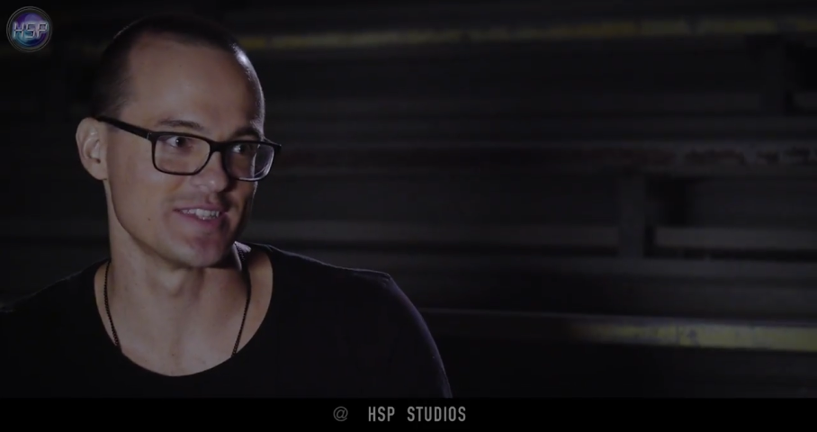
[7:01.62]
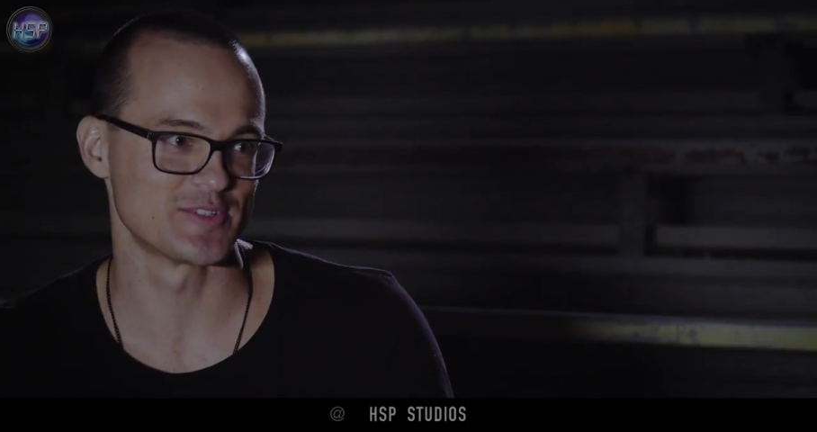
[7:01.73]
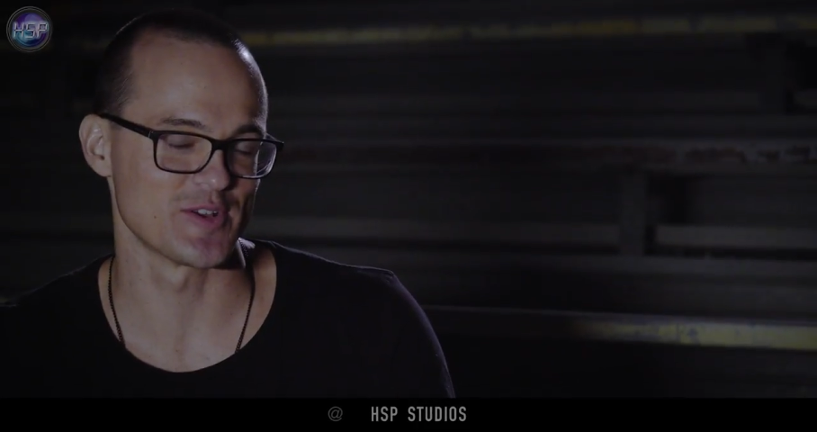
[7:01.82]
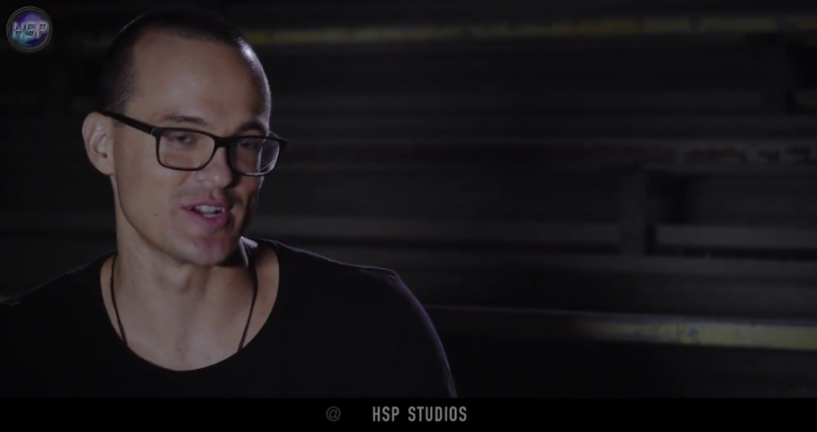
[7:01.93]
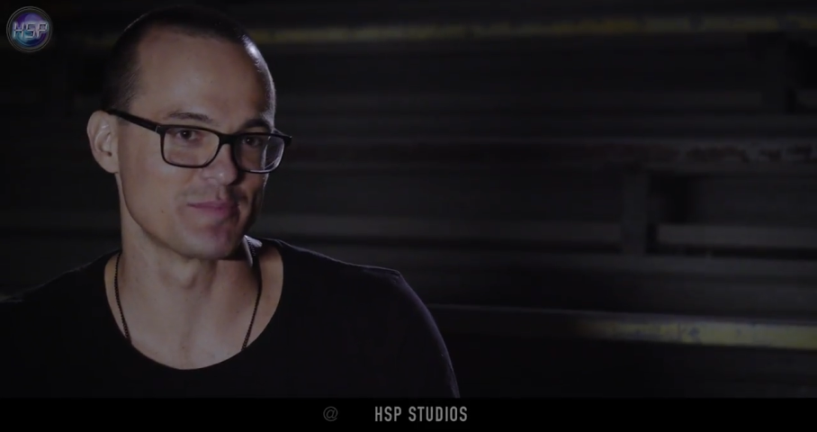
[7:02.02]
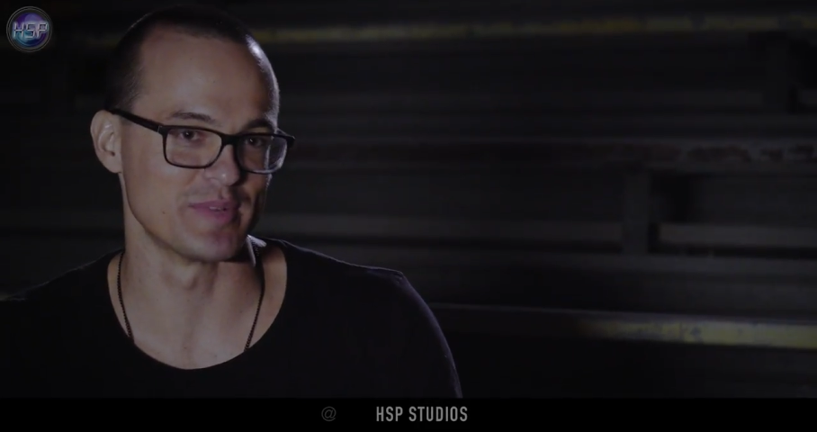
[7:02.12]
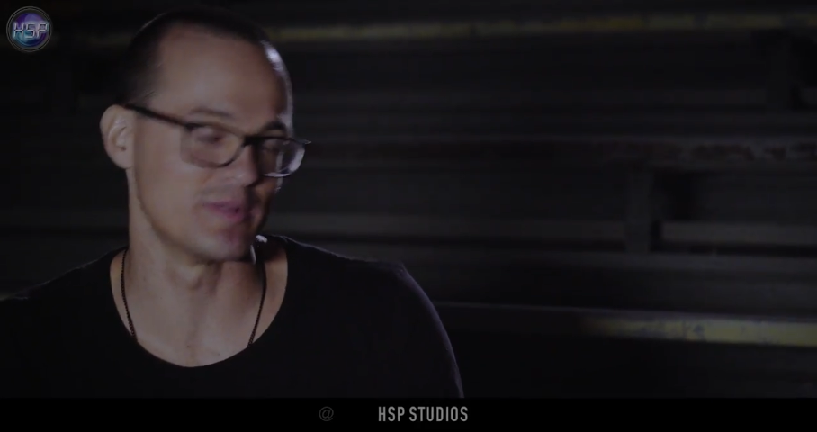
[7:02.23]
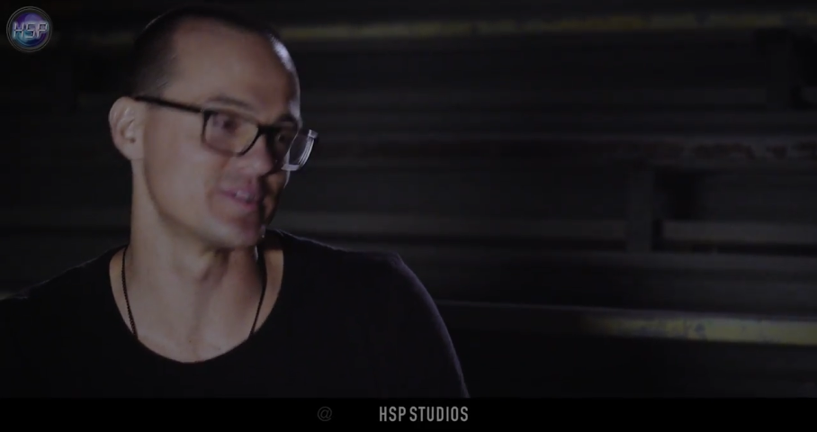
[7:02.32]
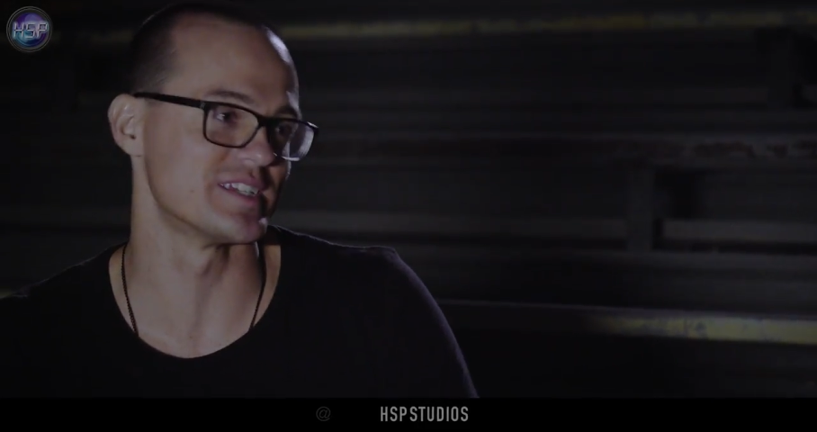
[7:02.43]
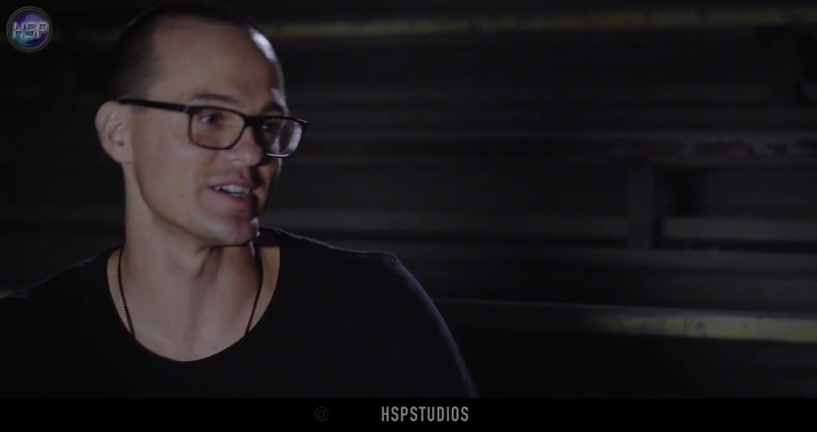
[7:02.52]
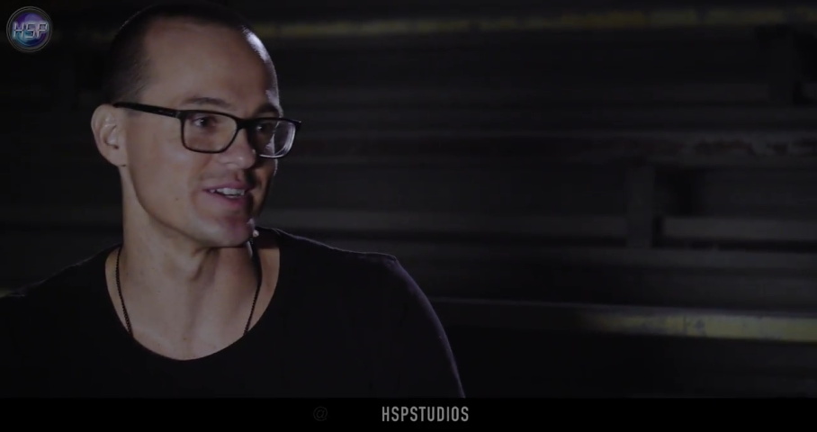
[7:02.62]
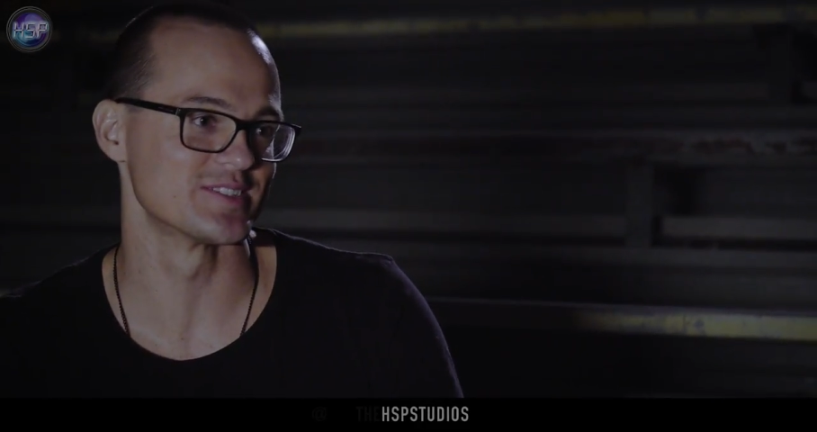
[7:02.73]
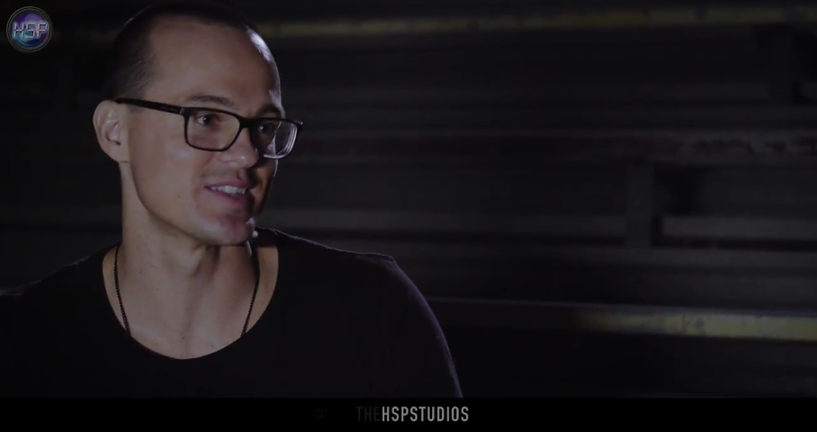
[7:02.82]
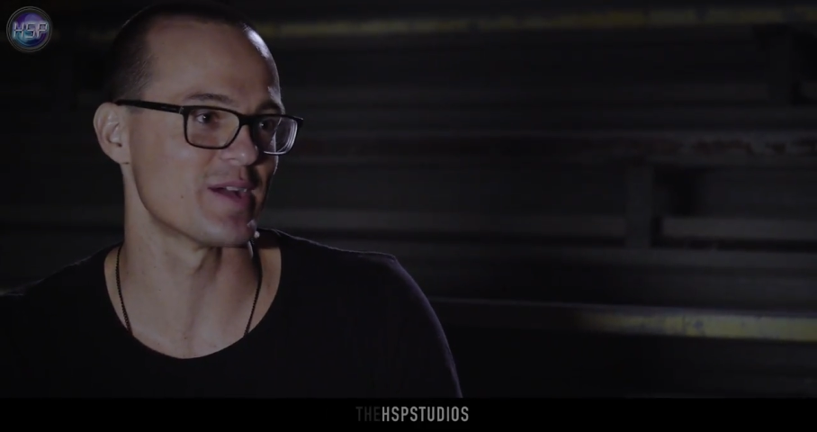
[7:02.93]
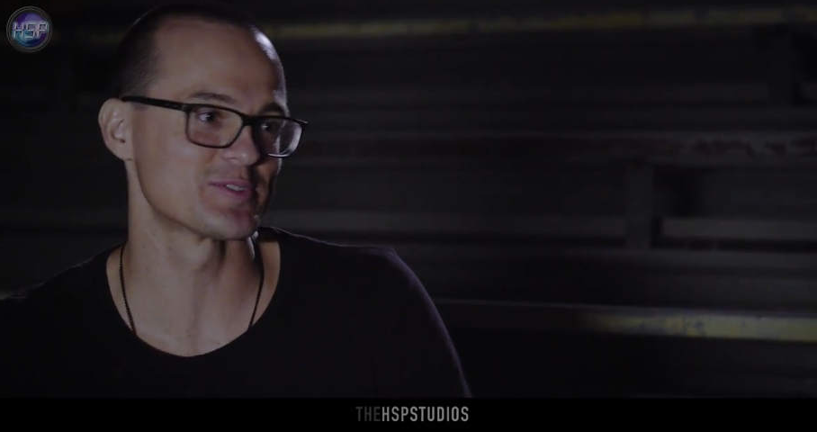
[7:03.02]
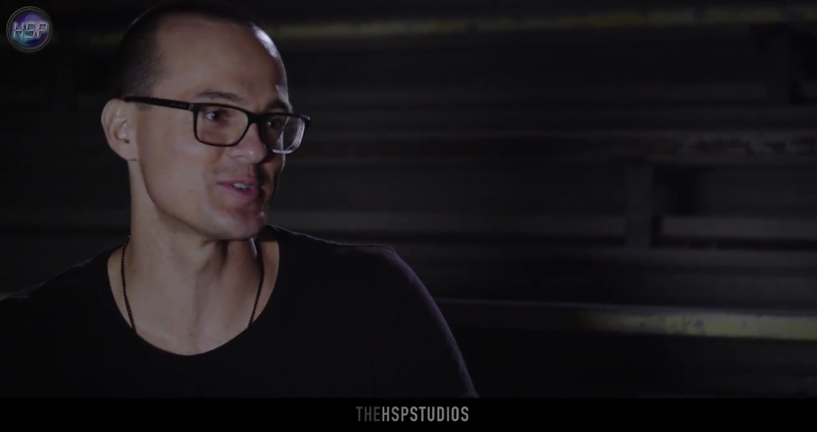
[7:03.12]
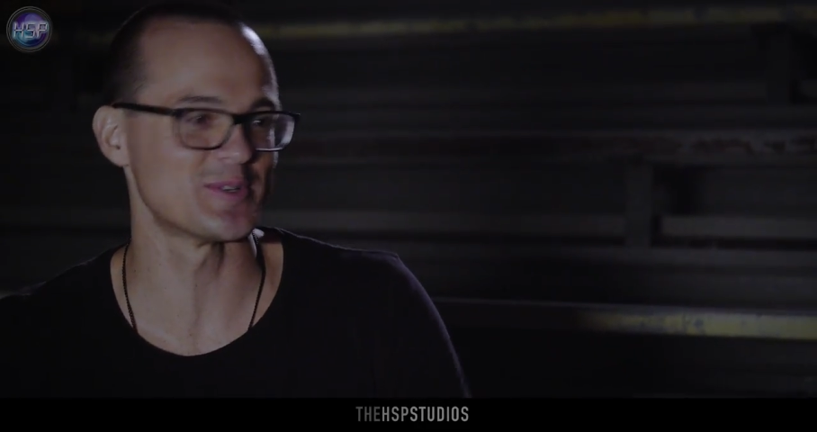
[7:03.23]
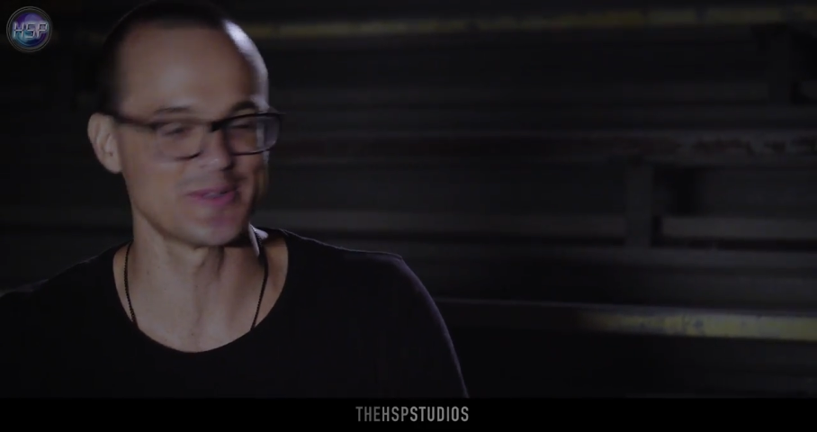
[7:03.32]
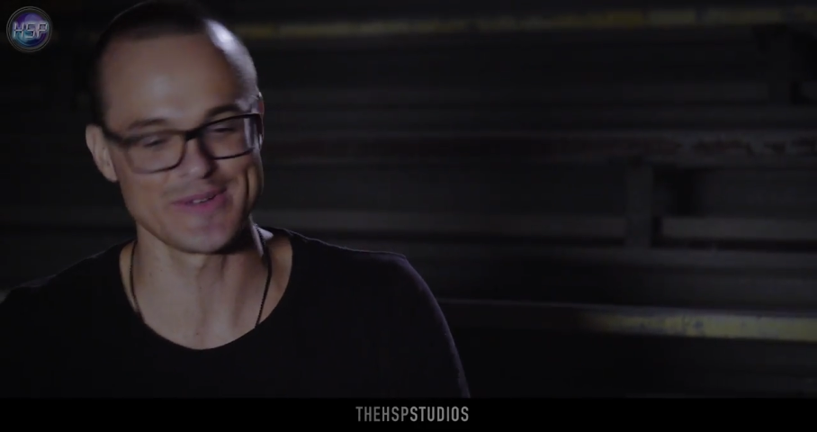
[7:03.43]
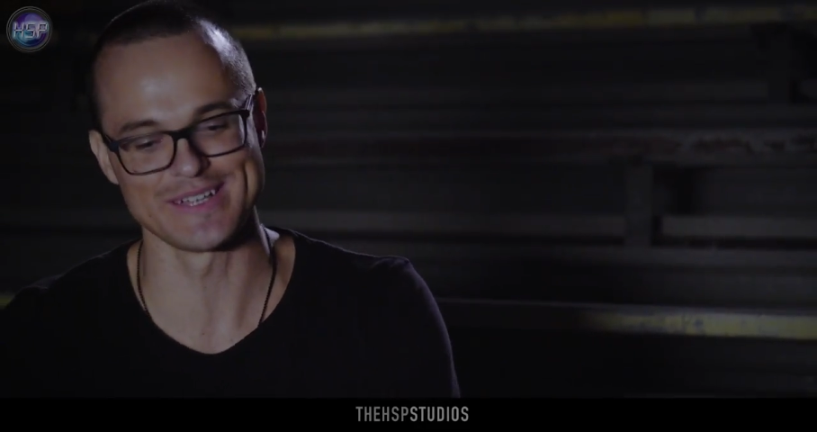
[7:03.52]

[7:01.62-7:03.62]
in the trunk, but he was here. So that was cool,